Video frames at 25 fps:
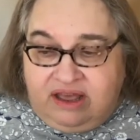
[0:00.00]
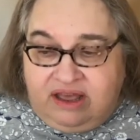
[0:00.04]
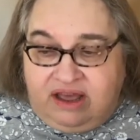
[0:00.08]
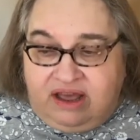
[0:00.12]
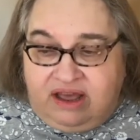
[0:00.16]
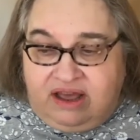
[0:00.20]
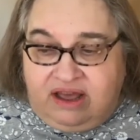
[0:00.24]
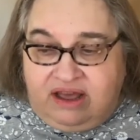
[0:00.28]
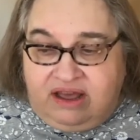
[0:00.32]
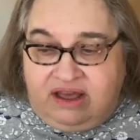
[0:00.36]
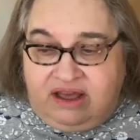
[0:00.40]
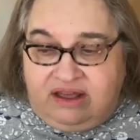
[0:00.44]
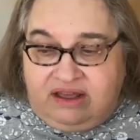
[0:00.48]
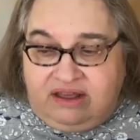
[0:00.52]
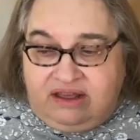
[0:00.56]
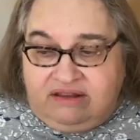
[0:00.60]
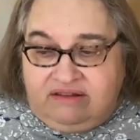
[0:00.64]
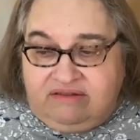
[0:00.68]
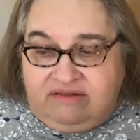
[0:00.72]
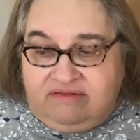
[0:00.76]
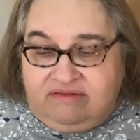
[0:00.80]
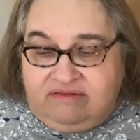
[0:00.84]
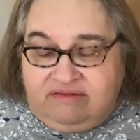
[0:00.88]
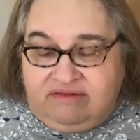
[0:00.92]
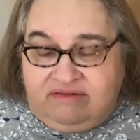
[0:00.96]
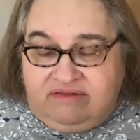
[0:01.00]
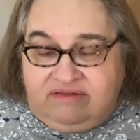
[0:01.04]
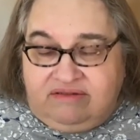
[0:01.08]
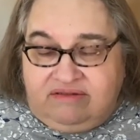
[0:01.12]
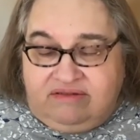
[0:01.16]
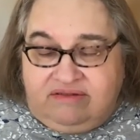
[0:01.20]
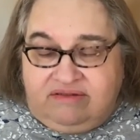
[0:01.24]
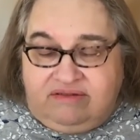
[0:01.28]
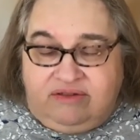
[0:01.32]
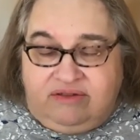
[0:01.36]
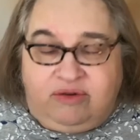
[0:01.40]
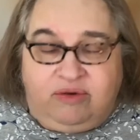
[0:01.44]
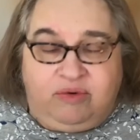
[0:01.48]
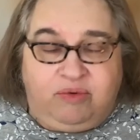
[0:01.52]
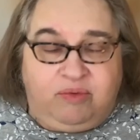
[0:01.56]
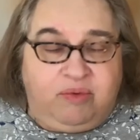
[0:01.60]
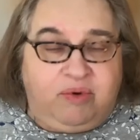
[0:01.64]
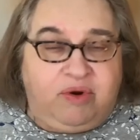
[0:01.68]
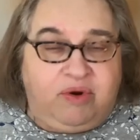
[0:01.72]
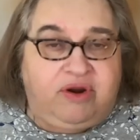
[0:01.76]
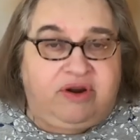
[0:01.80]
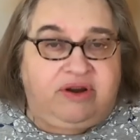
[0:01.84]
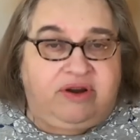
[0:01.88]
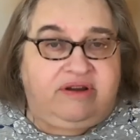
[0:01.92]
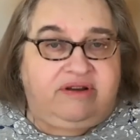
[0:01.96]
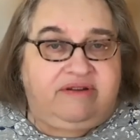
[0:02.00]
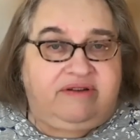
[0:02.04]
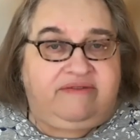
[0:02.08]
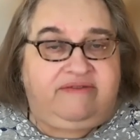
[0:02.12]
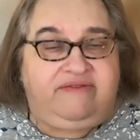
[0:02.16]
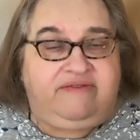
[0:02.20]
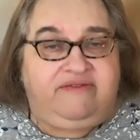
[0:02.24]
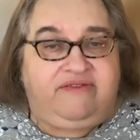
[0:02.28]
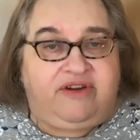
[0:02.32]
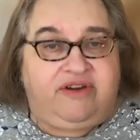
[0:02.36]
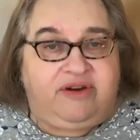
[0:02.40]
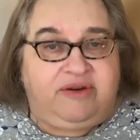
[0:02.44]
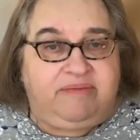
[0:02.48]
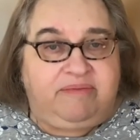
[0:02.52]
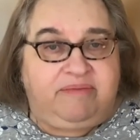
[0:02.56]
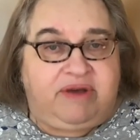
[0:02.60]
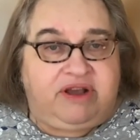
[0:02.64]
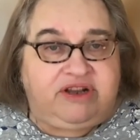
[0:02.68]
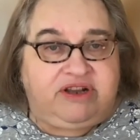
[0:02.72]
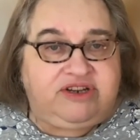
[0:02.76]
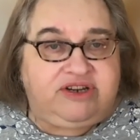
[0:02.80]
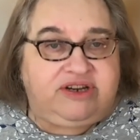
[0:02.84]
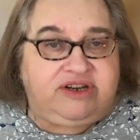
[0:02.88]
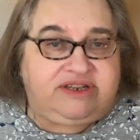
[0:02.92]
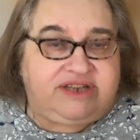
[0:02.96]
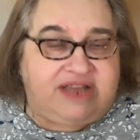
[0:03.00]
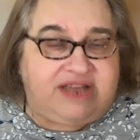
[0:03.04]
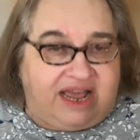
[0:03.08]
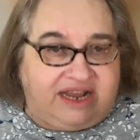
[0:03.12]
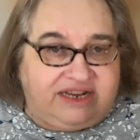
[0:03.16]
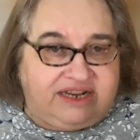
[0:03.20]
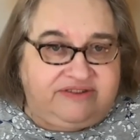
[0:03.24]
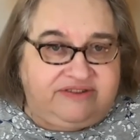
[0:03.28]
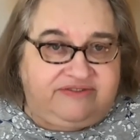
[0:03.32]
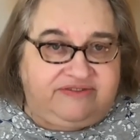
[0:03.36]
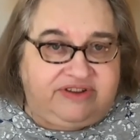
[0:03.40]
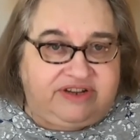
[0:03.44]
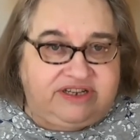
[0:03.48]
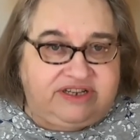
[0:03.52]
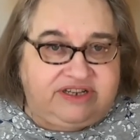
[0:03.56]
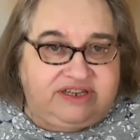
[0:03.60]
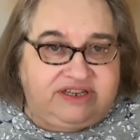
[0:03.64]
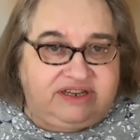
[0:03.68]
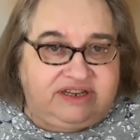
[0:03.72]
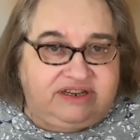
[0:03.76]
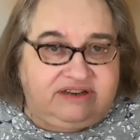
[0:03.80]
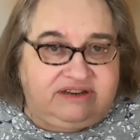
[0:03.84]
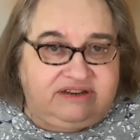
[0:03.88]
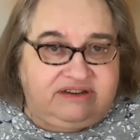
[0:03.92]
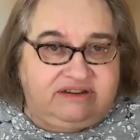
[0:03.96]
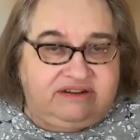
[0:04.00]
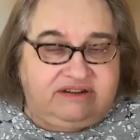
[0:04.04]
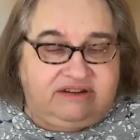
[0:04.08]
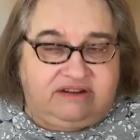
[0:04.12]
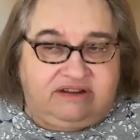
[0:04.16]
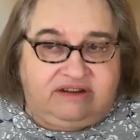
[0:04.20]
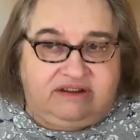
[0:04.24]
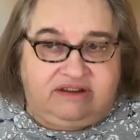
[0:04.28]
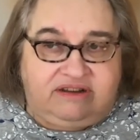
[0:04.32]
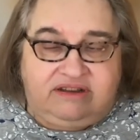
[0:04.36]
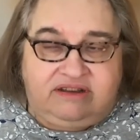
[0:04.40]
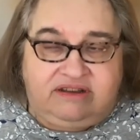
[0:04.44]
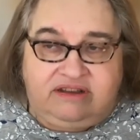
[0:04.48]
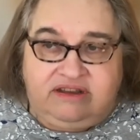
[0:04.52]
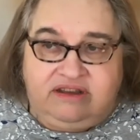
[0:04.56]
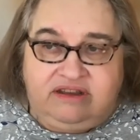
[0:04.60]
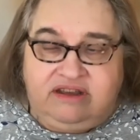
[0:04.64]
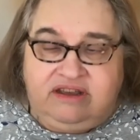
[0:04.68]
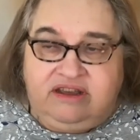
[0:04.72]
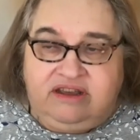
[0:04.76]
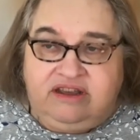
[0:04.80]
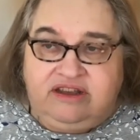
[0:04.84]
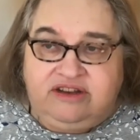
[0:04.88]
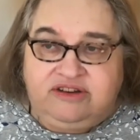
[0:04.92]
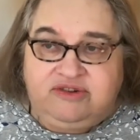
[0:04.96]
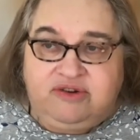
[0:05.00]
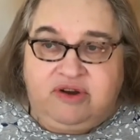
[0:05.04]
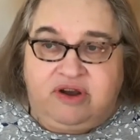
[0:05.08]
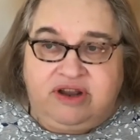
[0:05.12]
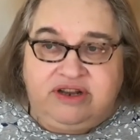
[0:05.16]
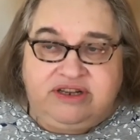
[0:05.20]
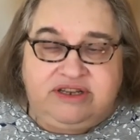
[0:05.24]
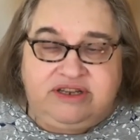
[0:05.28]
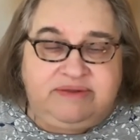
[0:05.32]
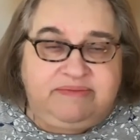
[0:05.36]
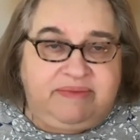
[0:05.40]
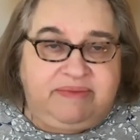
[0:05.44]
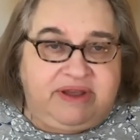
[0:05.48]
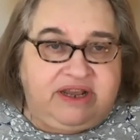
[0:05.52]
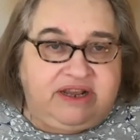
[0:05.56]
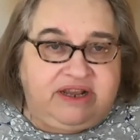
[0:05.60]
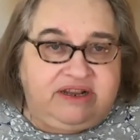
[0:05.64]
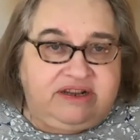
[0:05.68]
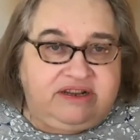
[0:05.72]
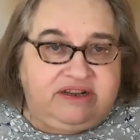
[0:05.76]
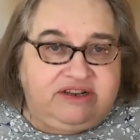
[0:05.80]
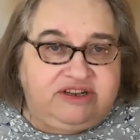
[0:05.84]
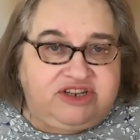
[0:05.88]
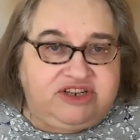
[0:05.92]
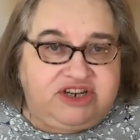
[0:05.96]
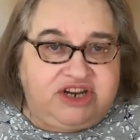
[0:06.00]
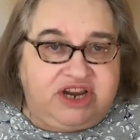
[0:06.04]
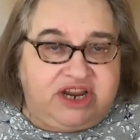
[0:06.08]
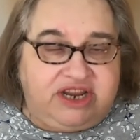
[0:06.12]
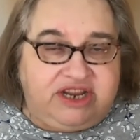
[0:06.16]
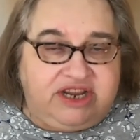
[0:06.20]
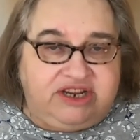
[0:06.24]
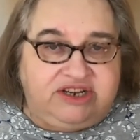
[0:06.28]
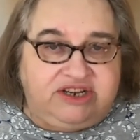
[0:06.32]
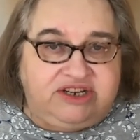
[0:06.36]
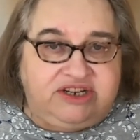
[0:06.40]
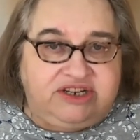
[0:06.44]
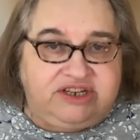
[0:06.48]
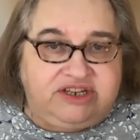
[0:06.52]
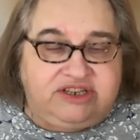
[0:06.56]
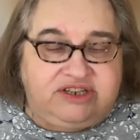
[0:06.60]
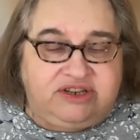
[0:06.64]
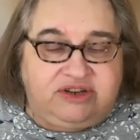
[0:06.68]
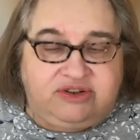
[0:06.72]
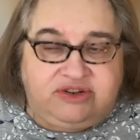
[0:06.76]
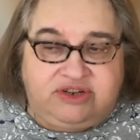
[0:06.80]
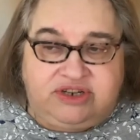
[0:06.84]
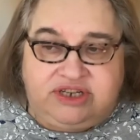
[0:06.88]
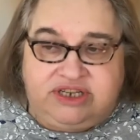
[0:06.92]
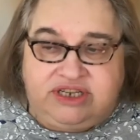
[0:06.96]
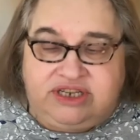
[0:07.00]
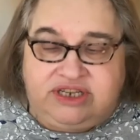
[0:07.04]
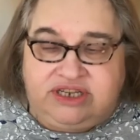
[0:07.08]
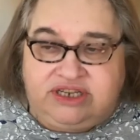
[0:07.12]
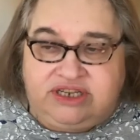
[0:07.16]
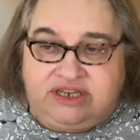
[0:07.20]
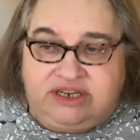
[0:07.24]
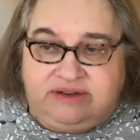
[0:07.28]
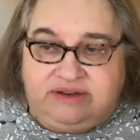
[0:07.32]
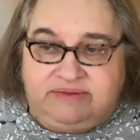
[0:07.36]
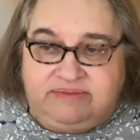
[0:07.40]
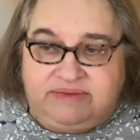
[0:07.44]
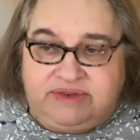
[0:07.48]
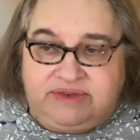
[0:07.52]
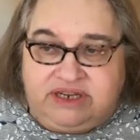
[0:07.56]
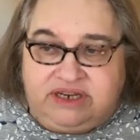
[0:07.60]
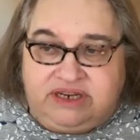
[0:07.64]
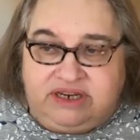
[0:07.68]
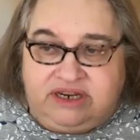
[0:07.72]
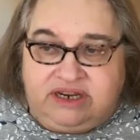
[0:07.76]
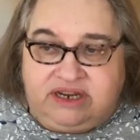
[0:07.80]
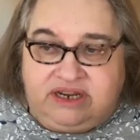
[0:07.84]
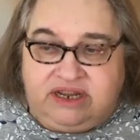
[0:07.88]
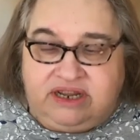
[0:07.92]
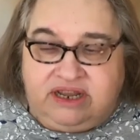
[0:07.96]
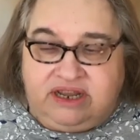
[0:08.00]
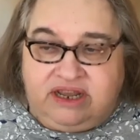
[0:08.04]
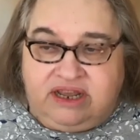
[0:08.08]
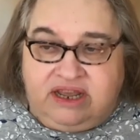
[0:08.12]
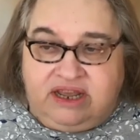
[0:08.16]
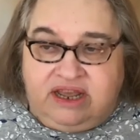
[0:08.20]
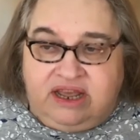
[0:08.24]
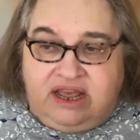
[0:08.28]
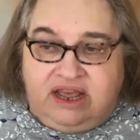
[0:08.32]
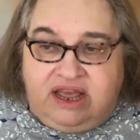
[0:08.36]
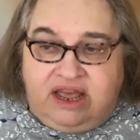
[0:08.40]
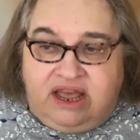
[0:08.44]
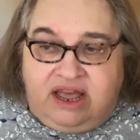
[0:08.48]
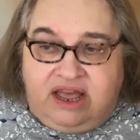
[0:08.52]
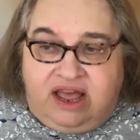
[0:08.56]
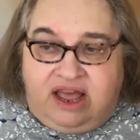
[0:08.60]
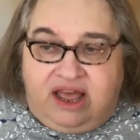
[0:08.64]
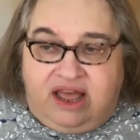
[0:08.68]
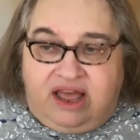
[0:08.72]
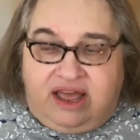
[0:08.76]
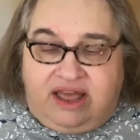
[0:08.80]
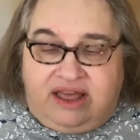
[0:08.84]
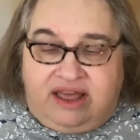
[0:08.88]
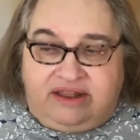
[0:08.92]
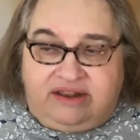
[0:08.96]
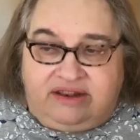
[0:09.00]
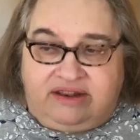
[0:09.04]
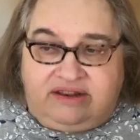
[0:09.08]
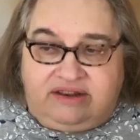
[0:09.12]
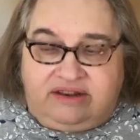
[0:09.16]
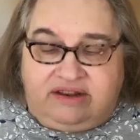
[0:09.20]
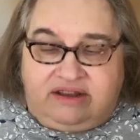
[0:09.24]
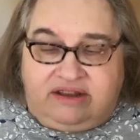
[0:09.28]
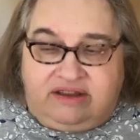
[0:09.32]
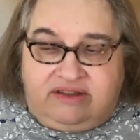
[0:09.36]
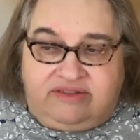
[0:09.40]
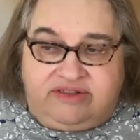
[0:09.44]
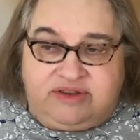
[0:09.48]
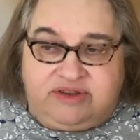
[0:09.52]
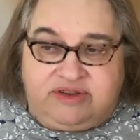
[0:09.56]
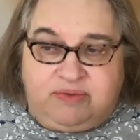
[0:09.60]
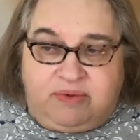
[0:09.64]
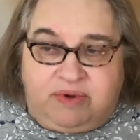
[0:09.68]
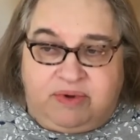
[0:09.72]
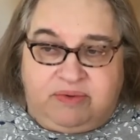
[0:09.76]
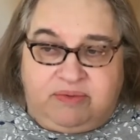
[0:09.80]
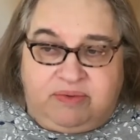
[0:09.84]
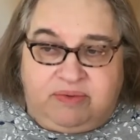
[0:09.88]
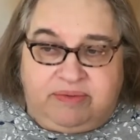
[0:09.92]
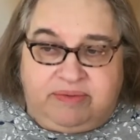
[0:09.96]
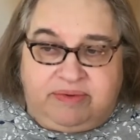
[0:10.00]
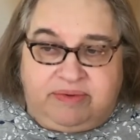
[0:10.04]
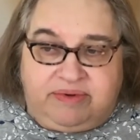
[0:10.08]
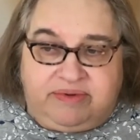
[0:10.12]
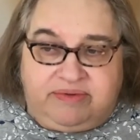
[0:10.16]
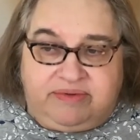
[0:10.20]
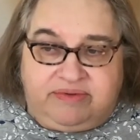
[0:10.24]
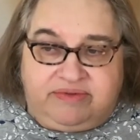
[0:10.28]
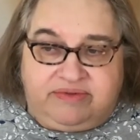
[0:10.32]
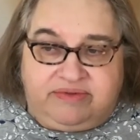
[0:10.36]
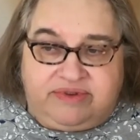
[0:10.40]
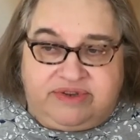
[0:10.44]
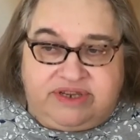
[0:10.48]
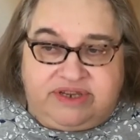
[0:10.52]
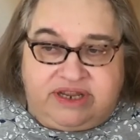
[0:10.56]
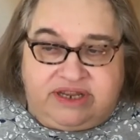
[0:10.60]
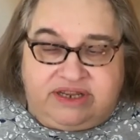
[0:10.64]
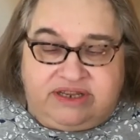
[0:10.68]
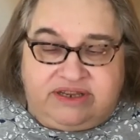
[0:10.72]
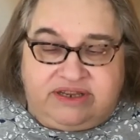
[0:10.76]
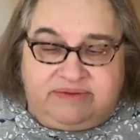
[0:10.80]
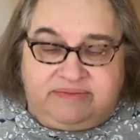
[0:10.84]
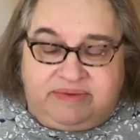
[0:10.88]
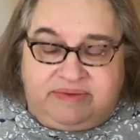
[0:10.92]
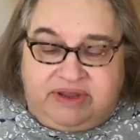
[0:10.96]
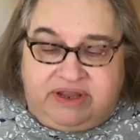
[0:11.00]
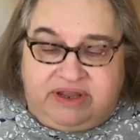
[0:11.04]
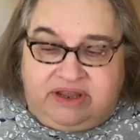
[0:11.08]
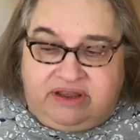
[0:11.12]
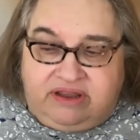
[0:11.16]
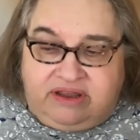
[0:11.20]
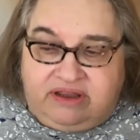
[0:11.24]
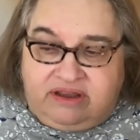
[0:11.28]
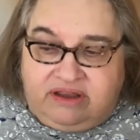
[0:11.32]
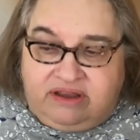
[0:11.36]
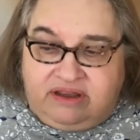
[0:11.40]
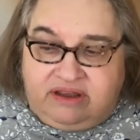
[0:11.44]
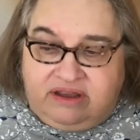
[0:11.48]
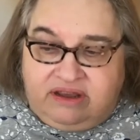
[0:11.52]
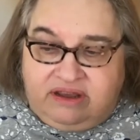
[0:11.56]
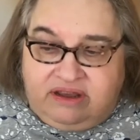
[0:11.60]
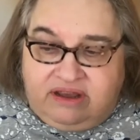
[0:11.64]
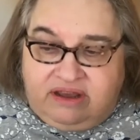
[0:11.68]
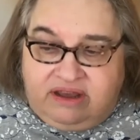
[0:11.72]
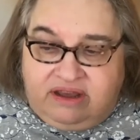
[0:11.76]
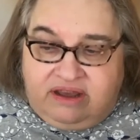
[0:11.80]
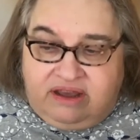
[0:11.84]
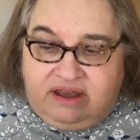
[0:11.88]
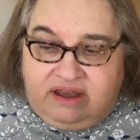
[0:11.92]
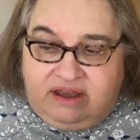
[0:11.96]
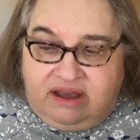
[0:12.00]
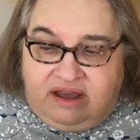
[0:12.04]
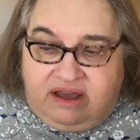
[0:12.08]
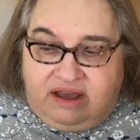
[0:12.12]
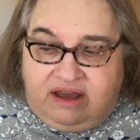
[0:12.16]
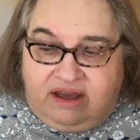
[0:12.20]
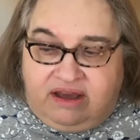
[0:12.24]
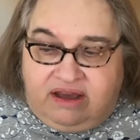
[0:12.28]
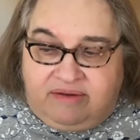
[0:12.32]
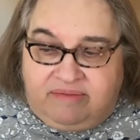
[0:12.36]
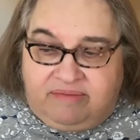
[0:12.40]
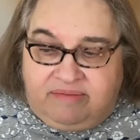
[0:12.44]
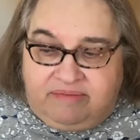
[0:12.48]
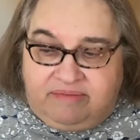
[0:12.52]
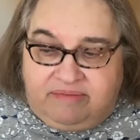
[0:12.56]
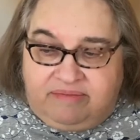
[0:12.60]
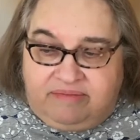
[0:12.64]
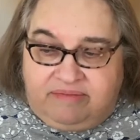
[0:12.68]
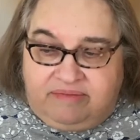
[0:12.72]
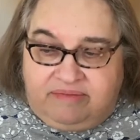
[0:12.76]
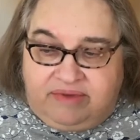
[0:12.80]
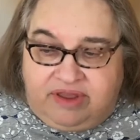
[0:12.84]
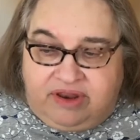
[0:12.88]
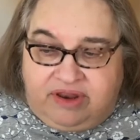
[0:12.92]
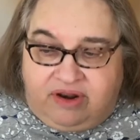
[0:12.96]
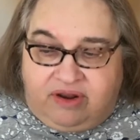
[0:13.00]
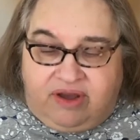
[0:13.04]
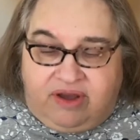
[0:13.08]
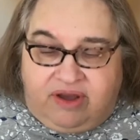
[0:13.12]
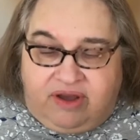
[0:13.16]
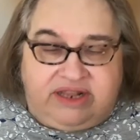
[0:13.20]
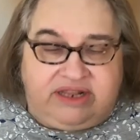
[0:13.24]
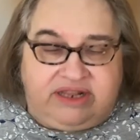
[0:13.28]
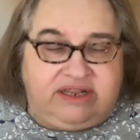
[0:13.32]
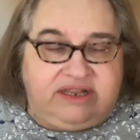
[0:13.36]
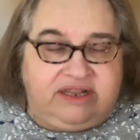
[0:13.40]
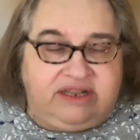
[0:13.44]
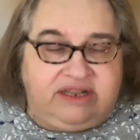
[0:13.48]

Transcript: uh, who work very much as activists and uh, trying to make change in social systems and and uh, this one woman said to me um, you know i